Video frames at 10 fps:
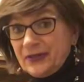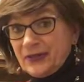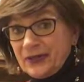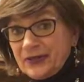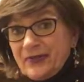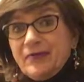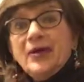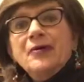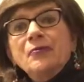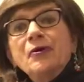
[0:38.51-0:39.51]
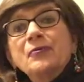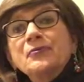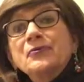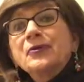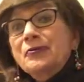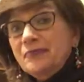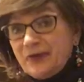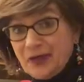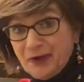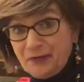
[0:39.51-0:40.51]
Dark Diva, and welcome to another
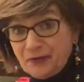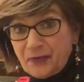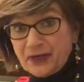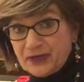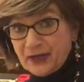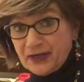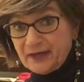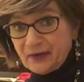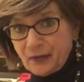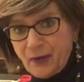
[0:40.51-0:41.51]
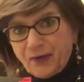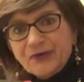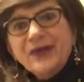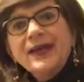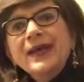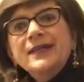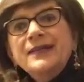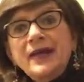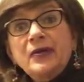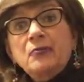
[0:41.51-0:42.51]
video from the Dark Diva Rules.
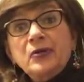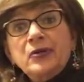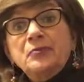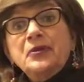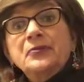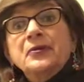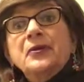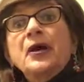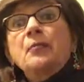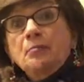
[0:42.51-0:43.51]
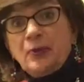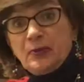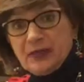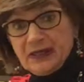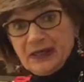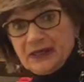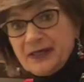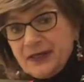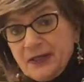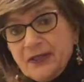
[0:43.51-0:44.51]
Today we're going to be doing a bourbon
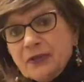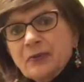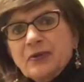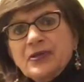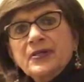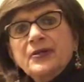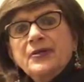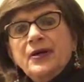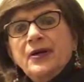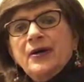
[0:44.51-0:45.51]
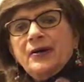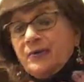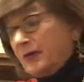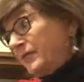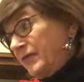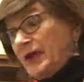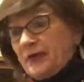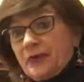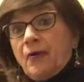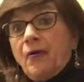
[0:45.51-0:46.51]
tasting, and these are mostly, well, in
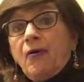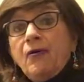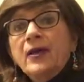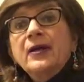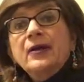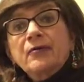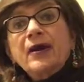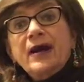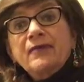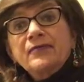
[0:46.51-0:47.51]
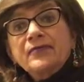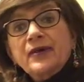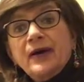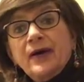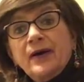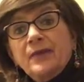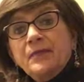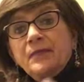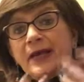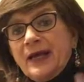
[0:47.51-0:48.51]
fact they're all craft,
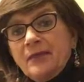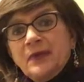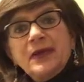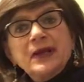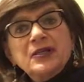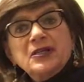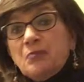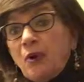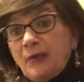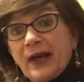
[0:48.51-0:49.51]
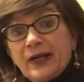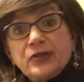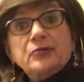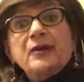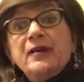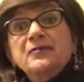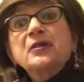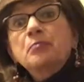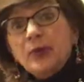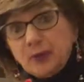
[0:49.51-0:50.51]
handmade, small batch crafted
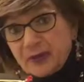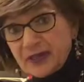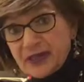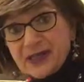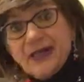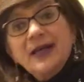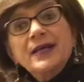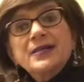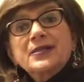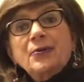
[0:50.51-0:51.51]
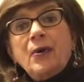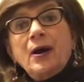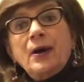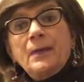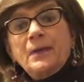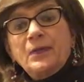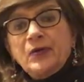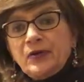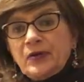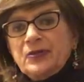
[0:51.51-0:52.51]
bourbons. So I
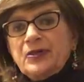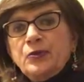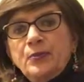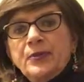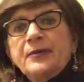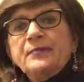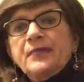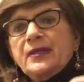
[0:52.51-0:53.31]
want to talk just a little bit.